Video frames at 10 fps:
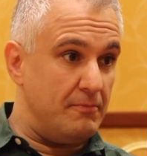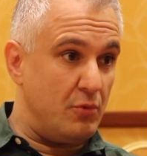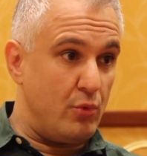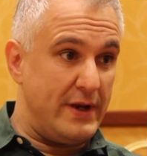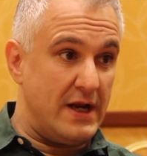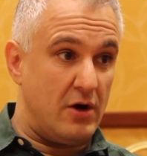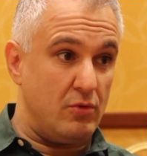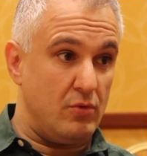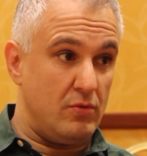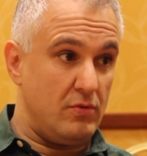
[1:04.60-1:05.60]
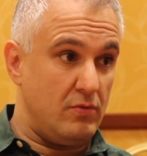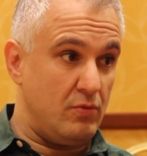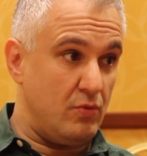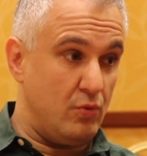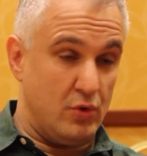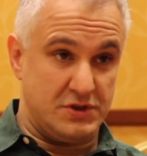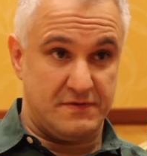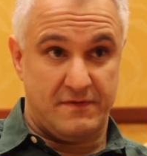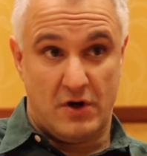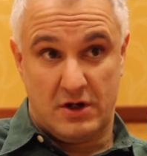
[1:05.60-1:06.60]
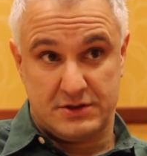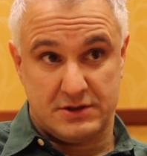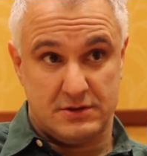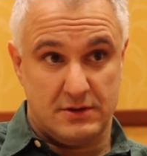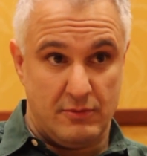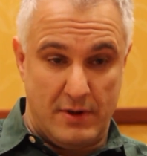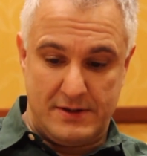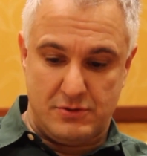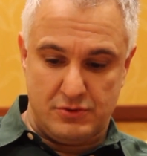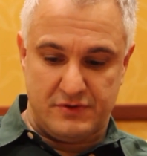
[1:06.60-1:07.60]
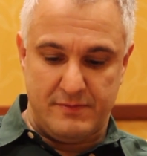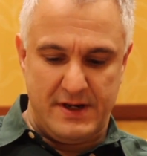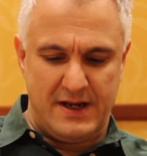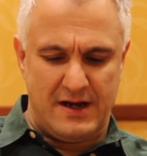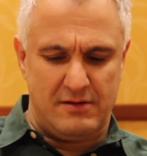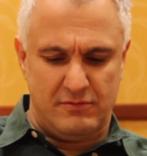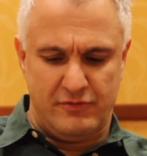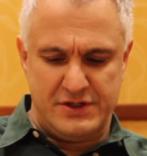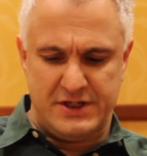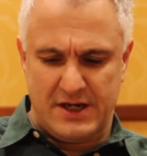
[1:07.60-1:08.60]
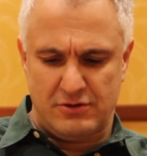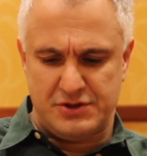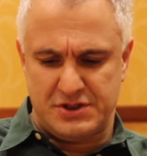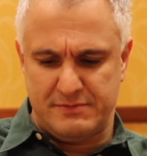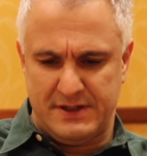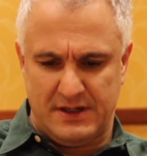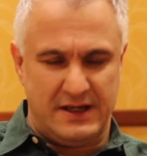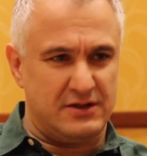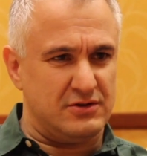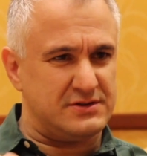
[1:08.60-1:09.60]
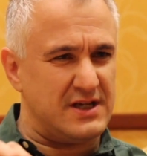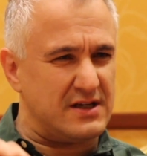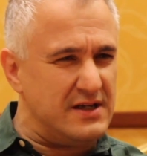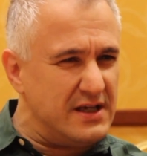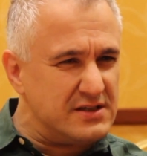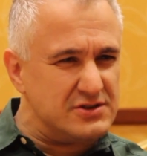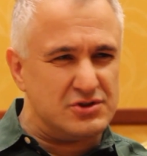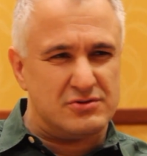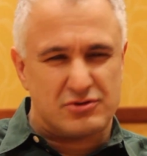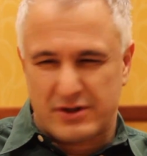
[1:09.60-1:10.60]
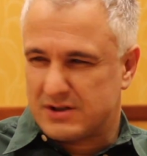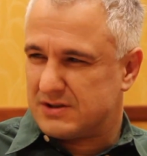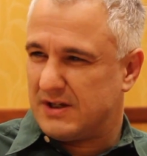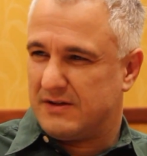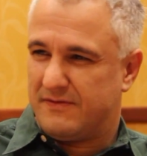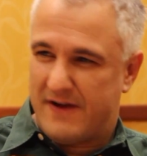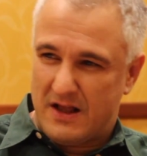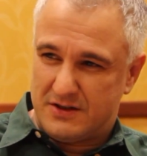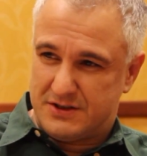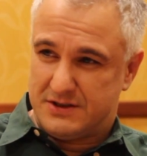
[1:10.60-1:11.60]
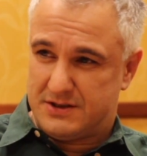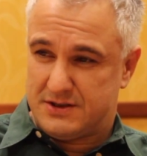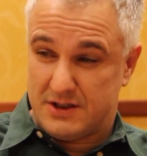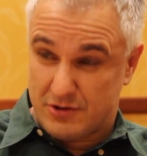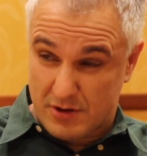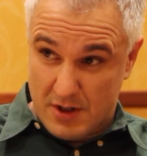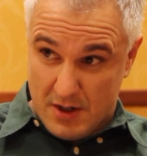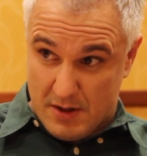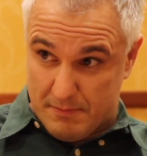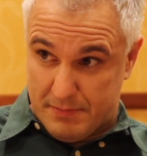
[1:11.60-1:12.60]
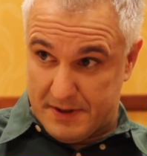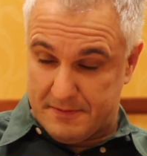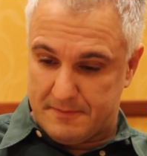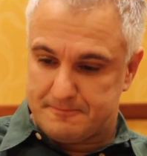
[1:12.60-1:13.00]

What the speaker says: weed out what's false. And by tools of reasoning, I don't just mean like little techniques and tricks like fallacies, etc., but